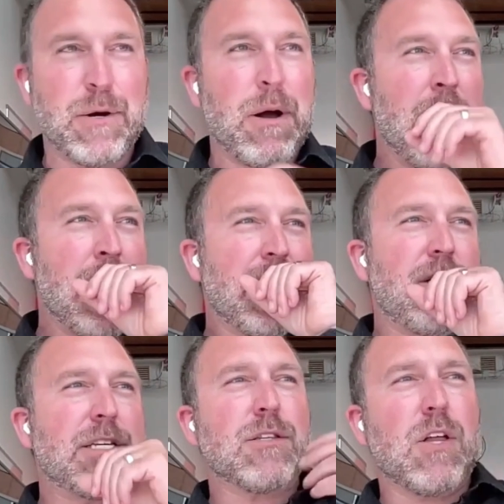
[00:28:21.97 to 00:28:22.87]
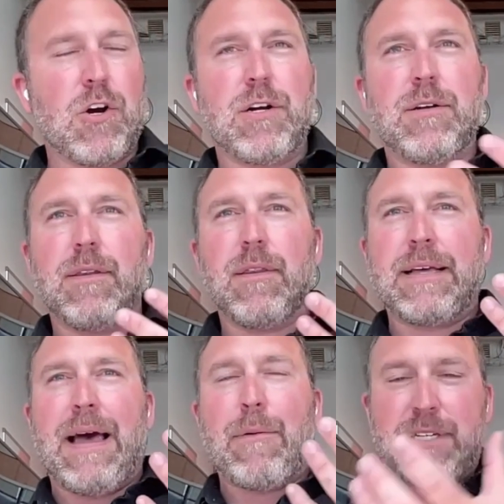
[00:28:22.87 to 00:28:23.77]
So you just learn,
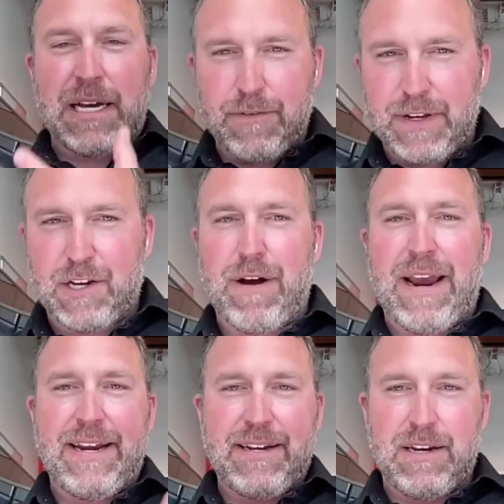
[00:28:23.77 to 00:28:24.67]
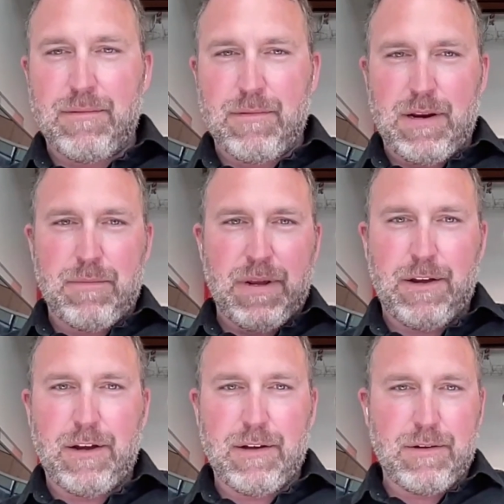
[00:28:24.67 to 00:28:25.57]
like, that was kind of ingrained in
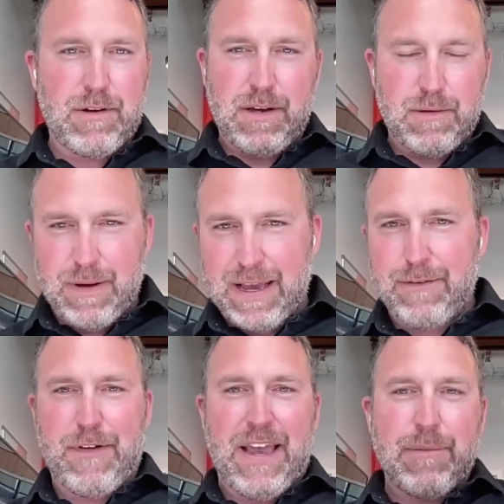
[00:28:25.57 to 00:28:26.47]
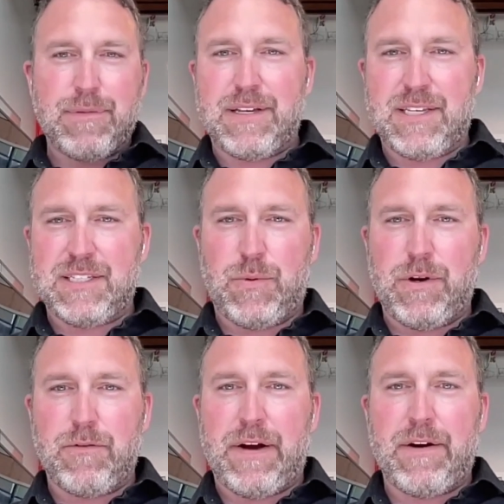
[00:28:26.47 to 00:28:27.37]
me, in my family, since
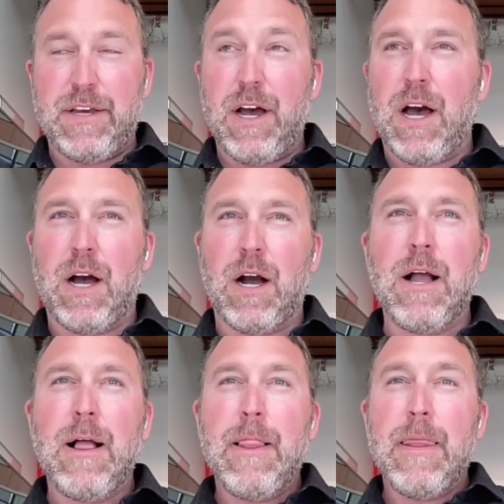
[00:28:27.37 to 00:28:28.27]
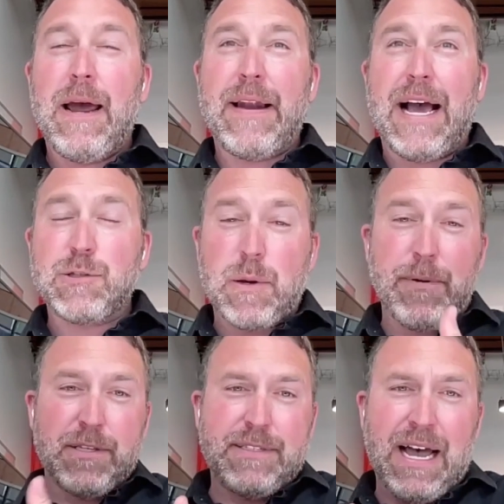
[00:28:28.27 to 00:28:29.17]
we were very young. And then as we
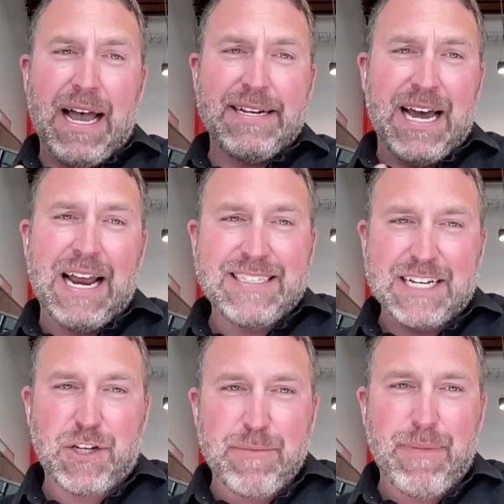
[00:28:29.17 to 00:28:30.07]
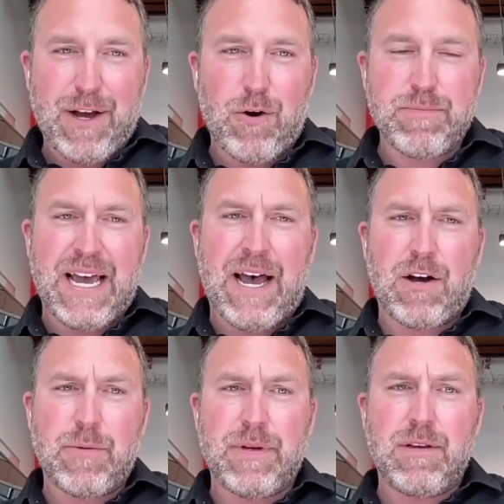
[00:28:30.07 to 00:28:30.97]
built Dyn's actually in my
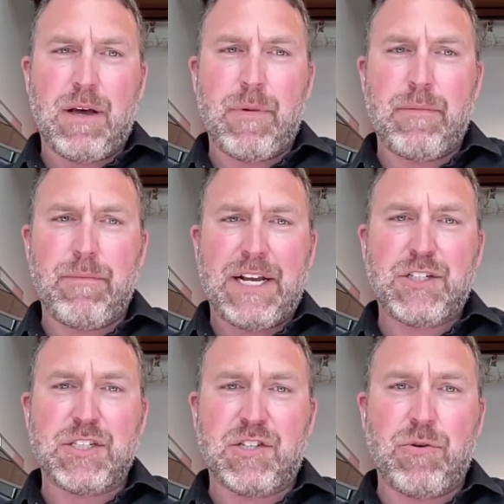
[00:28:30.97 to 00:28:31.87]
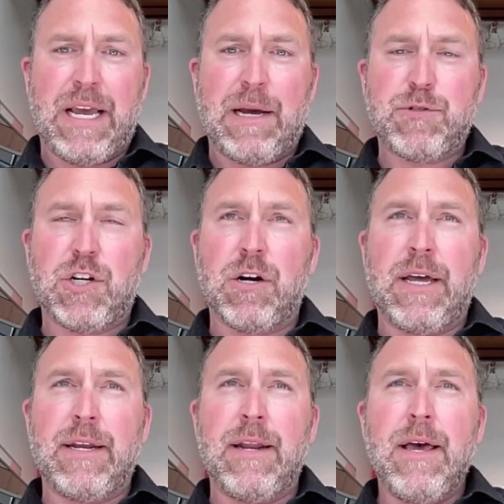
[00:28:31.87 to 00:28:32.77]
hometown. I'm in Manchester, New Hampshire,
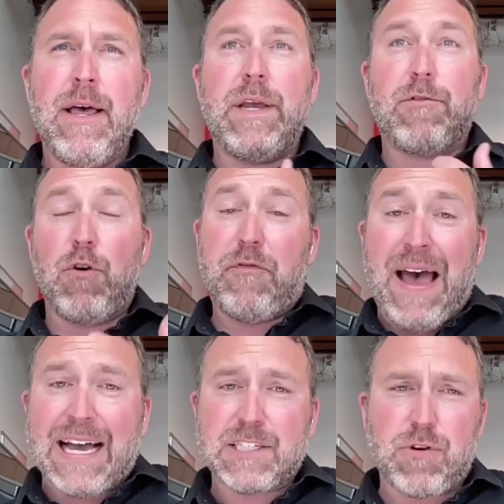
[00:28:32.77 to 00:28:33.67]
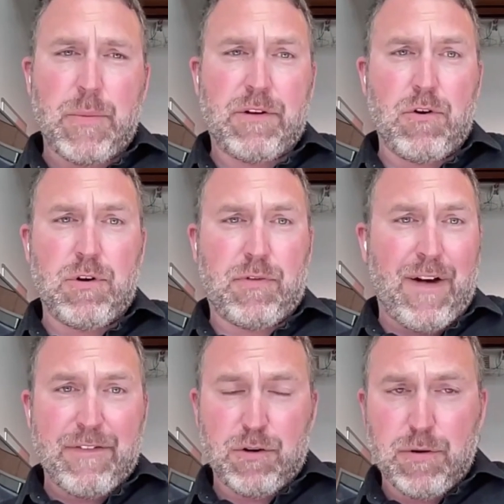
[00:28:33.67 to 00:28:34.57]
and we grew fast, right? We grew to
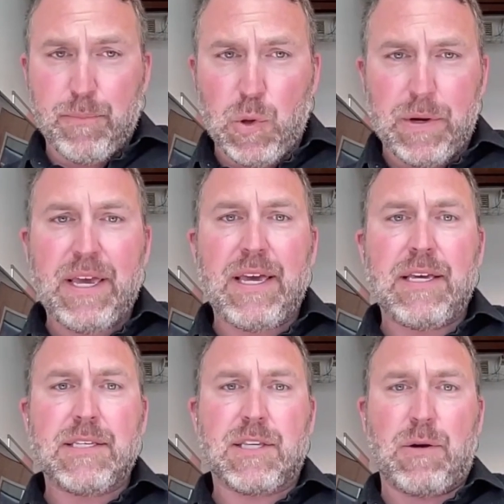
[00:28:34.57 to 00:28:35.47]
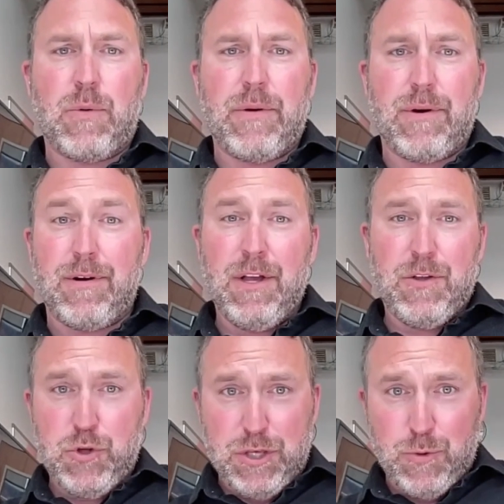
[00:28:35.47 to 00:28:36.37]
500 employees. Like we were
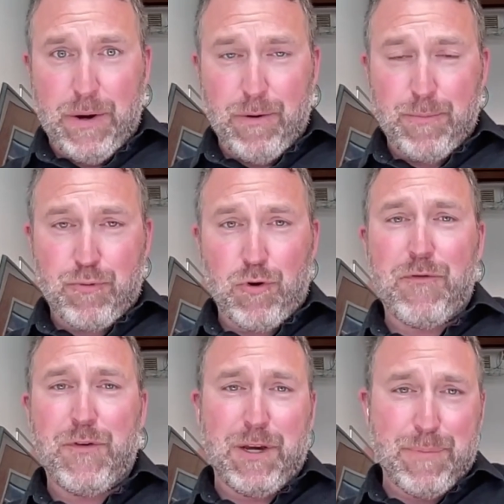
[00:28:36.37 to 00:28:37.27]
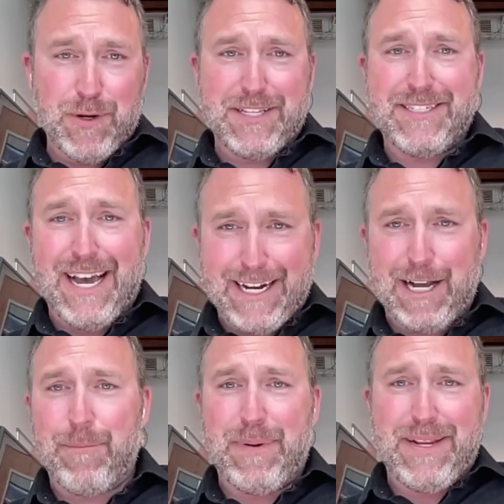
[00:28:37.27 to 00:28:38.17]
proof you could build a tech
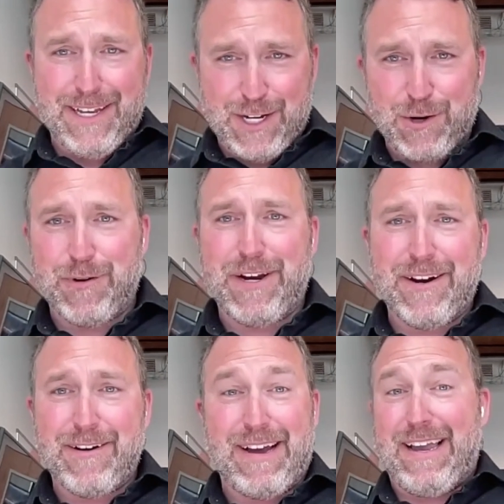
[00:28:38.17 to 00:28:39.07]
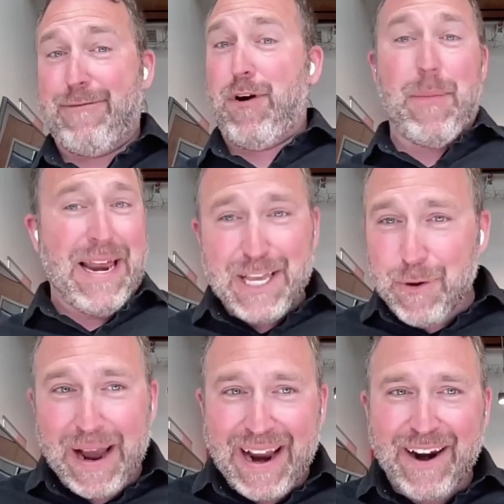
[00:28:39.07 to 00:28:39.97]
company and career from
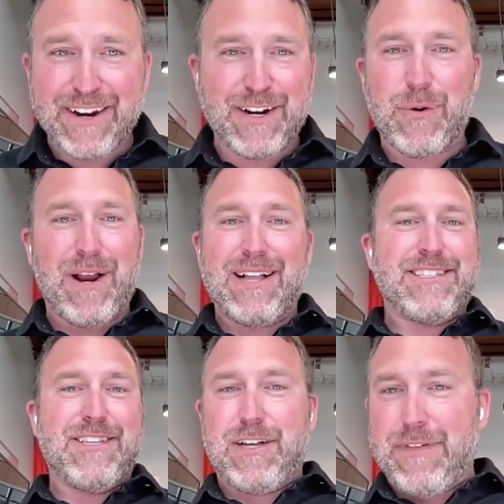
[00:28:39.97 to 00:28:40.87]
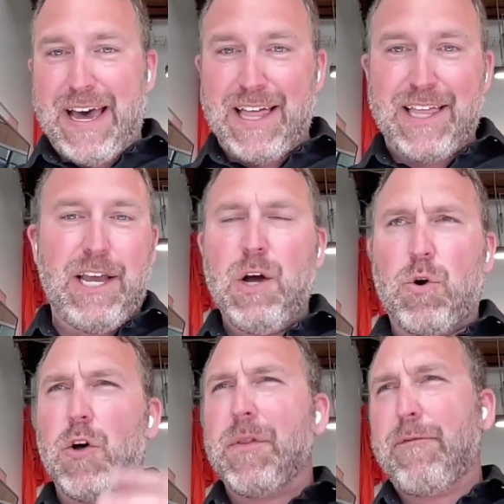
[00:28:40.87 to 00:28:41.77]
anywhere. We're not in Silicon Valley.
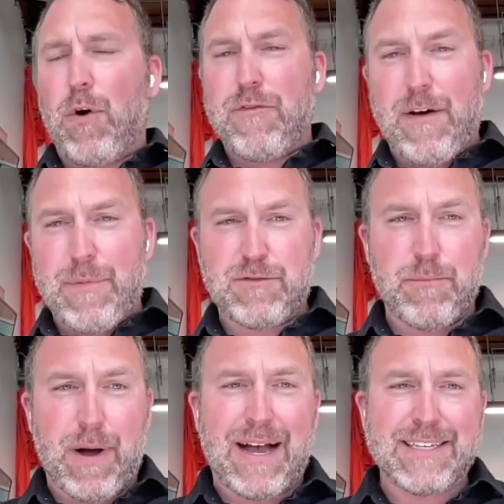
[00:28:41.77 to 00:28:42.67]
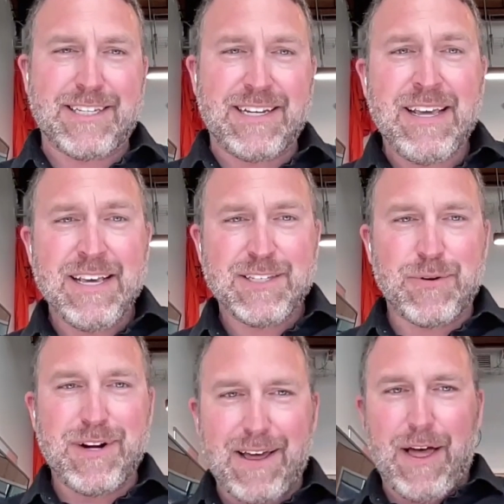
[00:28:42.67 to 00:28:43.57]
We're only 45 minutes from Boston, so
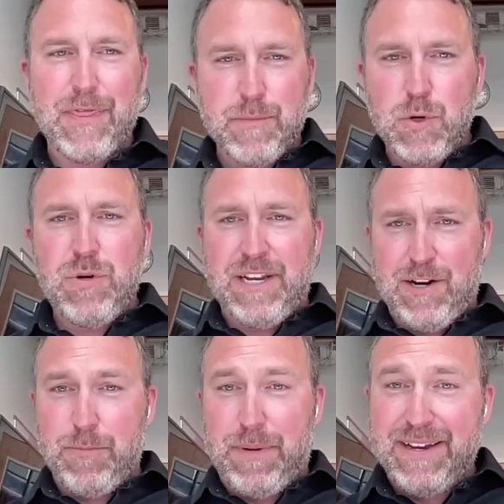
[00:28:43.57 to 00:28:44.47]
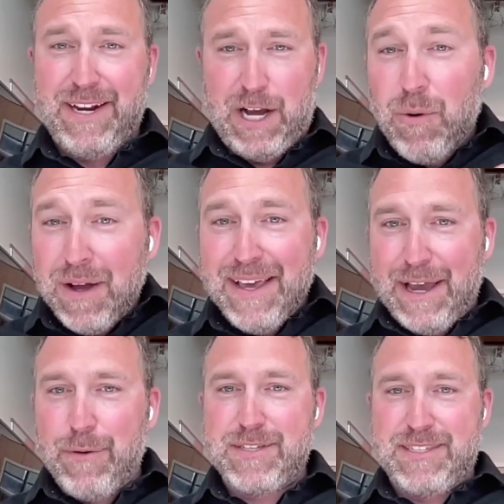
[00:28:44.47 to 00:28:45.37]
we're not on the moon here. But
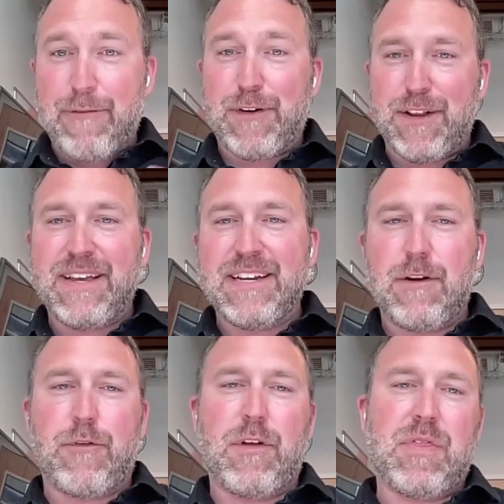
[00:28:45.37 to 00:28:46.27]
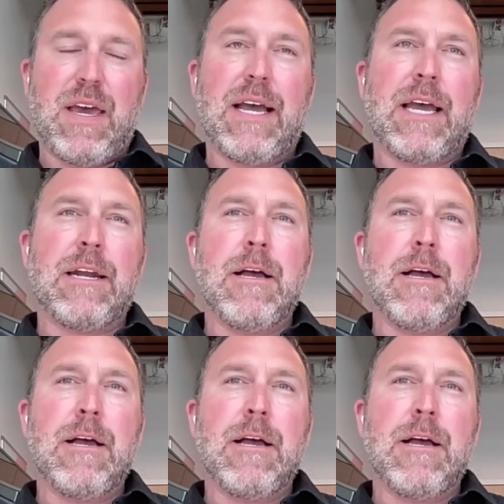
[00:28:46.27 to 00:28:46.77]
it was definitely a different thing.